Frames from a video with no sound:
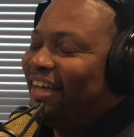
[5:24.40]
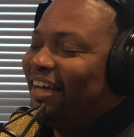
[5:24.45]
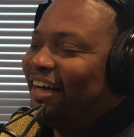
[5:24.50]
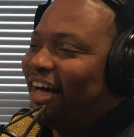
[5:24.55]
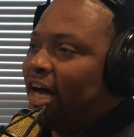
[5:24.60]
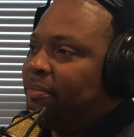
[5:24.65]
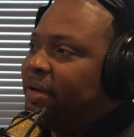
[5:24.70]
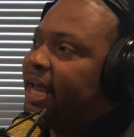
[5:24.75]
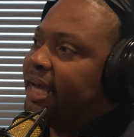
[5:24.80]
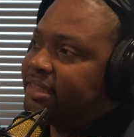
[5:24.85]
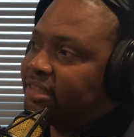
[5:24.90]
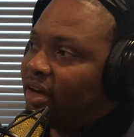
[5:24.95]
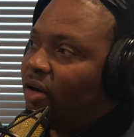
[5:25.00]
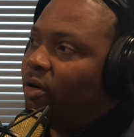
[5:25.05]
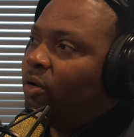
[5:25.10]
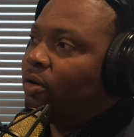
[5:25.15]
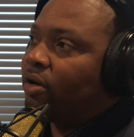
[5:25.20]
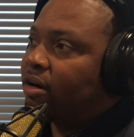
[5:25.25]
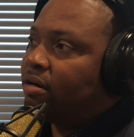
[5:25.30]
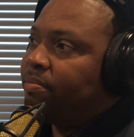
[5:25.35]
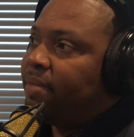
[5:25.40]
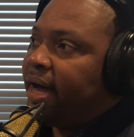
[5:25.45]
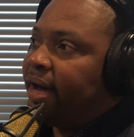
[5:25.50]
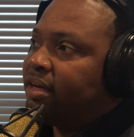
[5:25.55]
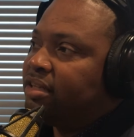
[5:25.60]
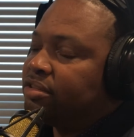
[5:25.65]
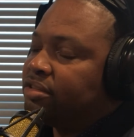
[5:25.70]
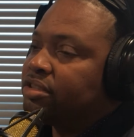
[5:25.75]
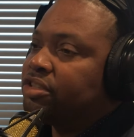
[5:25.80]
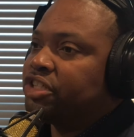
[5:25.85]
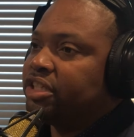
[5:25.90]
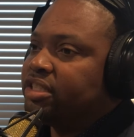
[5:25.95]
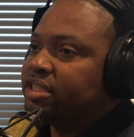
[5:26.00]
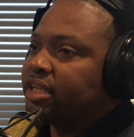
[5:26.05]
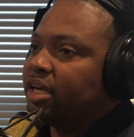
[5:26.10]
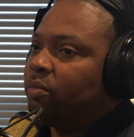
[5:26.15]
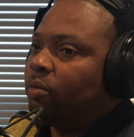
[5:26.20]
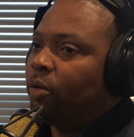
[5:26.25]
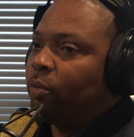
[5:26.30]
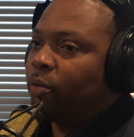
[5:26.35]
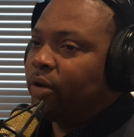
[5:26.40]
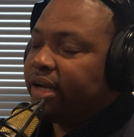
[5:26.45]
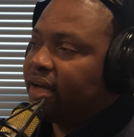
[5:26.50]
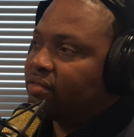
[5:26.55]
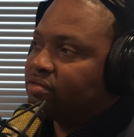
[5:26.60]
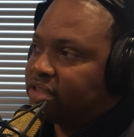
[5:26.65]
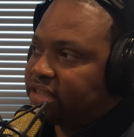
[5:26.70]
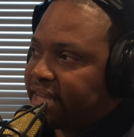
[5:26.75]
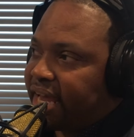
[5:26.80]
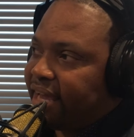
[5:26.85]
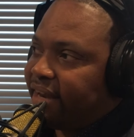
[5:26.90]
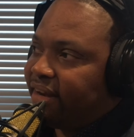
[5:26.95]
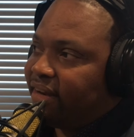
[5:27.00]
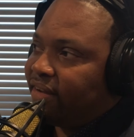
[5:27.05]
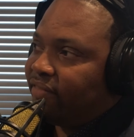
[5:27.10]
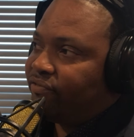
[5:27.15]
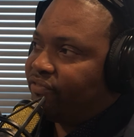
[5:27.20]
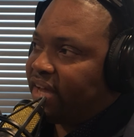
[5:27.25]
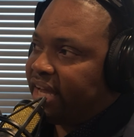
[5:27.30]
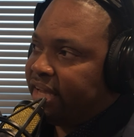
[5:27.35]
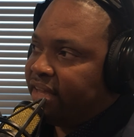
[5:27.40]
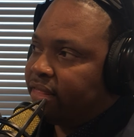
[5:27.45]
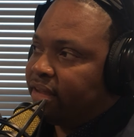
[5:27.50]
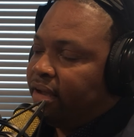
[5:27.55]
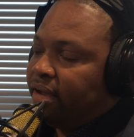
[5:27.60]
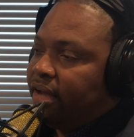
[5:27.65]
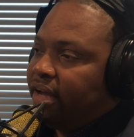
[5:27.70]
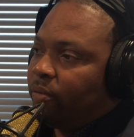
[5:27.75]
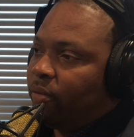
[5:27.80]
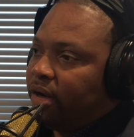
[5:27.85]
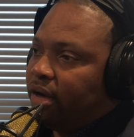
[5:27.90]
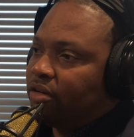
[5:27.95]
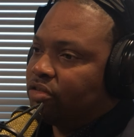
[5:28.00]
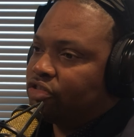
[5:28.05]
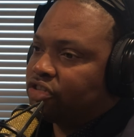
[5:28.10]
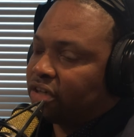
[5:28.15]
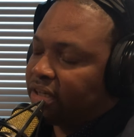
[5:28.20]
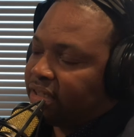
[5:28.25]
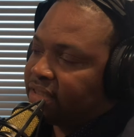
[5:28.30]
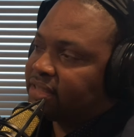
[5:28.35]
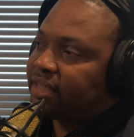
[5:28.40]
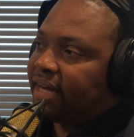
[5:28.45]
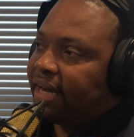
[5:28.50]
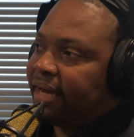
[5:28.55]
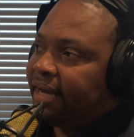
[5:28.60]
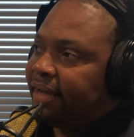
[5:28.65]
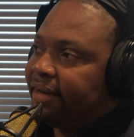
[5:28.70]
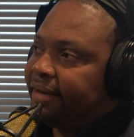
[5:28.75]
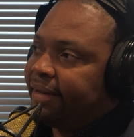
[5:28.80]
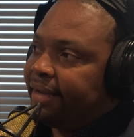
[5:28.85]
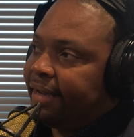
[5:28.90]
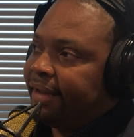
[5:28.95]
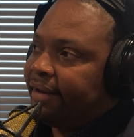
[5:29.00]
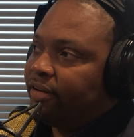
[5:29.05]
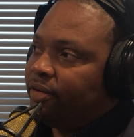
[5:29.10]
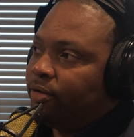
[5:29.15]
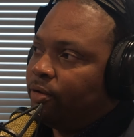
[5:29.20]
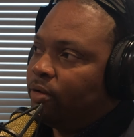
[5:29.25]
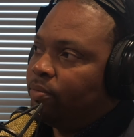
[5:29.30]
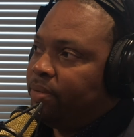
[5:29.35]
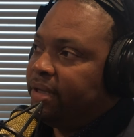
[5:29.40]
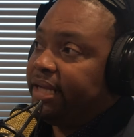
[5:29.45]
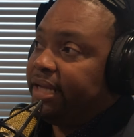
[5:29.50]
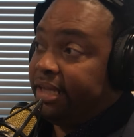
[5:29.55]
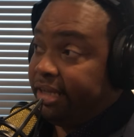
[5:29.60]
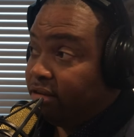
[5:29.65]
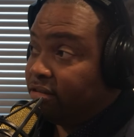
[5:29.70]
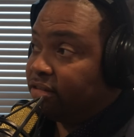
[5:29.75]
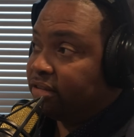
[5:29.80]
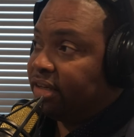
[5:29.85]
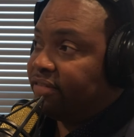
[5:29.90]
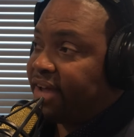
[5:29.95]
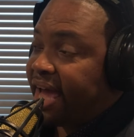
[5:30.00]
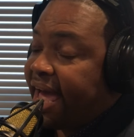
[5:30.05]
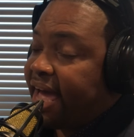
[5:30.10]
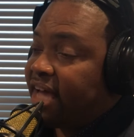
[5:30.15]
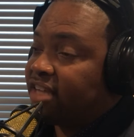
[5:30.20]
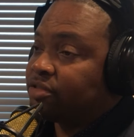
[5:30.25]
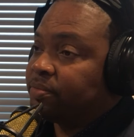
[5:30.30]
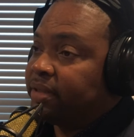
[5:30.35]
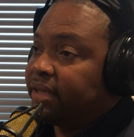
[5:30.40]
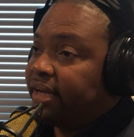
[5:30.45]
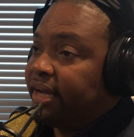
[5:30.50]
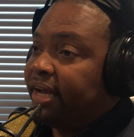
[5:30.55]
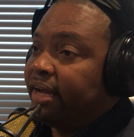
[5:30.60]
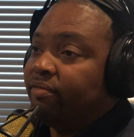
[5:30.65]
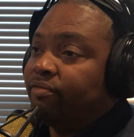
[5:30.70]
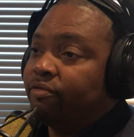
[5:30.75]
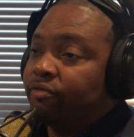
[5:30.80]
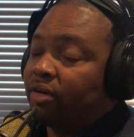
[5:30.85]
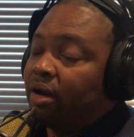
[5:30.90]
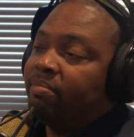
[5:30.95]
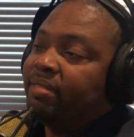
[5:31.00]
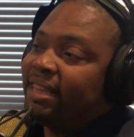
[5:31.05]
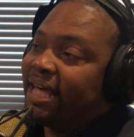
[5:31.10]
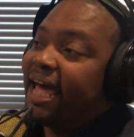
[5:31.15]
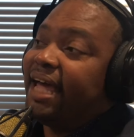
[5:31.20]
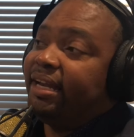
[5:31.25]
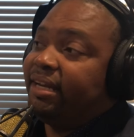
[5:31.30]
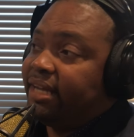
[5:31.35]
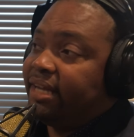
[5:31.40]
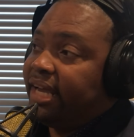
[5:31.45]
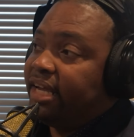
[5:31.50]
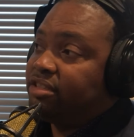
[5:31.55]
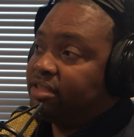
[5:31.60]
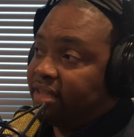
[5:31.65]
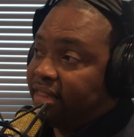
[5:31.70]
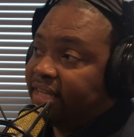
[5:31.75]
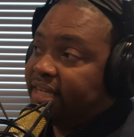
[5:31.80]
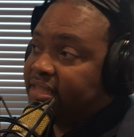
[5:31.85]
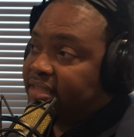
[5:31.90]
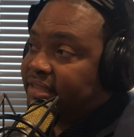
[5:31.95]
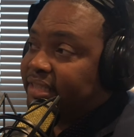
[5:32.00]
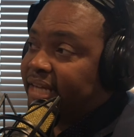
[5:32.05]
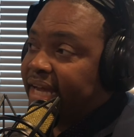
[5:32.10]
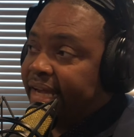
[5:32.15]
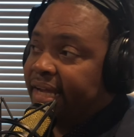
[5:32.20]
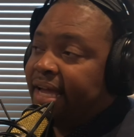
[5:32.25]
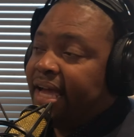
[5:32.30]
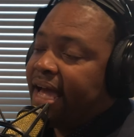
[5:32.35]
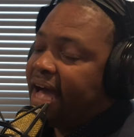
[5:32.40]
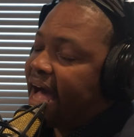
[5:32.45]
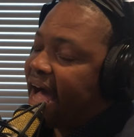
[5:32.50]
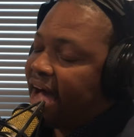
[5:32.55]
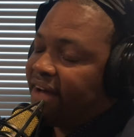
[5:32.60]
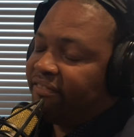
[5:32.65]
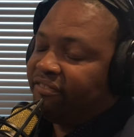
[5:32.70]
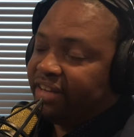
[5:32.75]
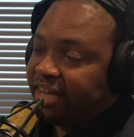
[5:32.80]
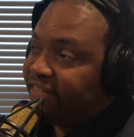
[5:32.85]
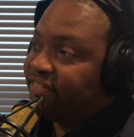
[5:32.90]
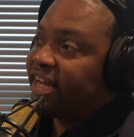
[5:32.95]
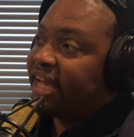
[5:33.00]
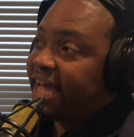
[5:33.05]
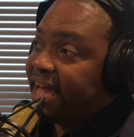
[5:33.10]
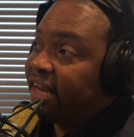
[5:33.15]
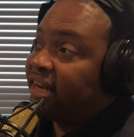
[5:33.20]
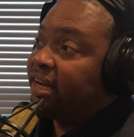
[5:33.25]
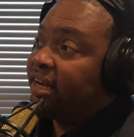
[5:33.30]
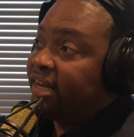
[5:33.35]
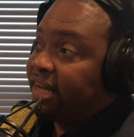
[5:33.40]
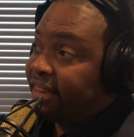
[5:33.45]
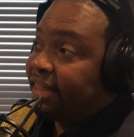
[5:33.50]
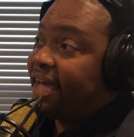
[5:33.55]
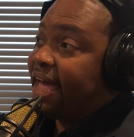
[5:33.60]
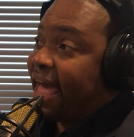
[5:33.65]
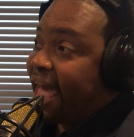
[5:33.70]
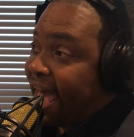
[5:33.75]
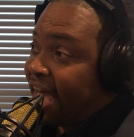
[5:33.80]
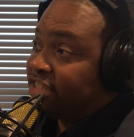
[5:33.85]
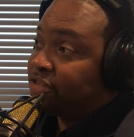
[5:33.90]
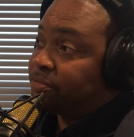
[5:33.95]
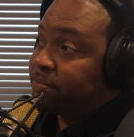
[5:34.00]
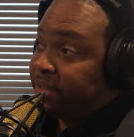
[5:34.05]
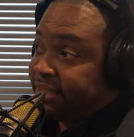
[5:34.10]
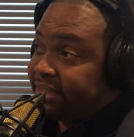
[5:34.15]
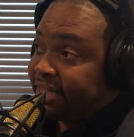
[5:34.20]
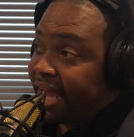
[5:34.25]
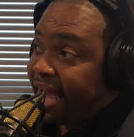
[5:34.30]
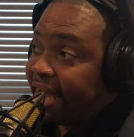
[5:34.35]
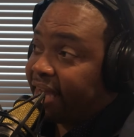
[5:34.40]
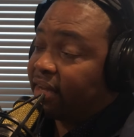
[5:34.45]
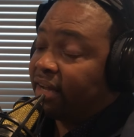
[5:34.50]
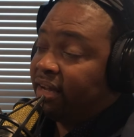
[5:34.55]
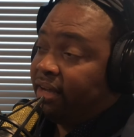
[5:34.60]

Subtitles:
And I told her about it, and she said, well, we're going to stand in faith, and we're going to trust God that you'll be healed of asthma. And from that day to this day, I've never had another asthma attack.